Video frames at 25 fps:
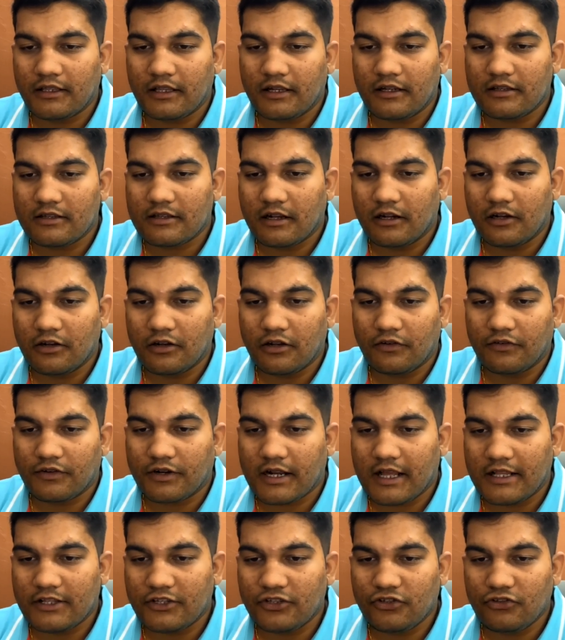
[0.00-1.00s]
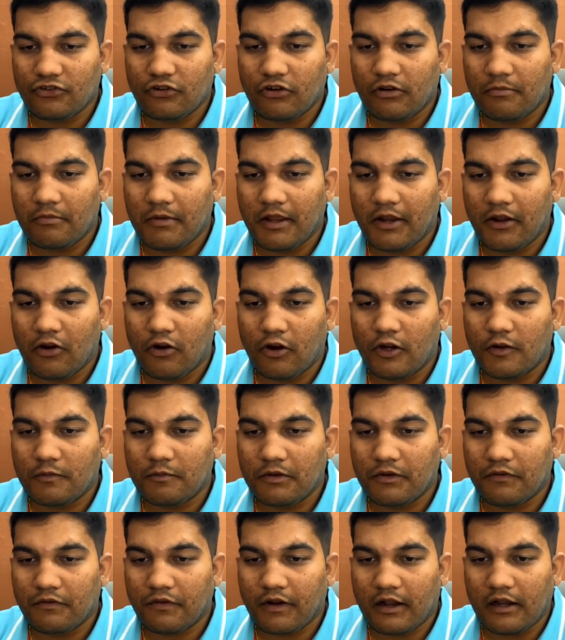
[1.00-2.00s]
The result of Rajyog may not
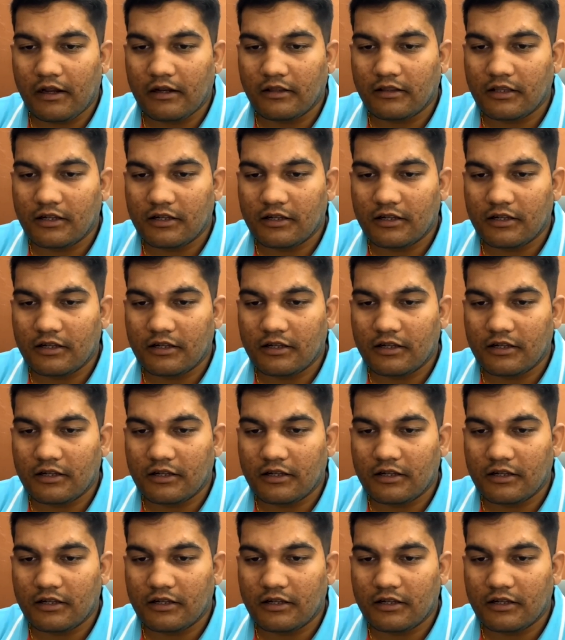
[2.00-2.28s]
be felt.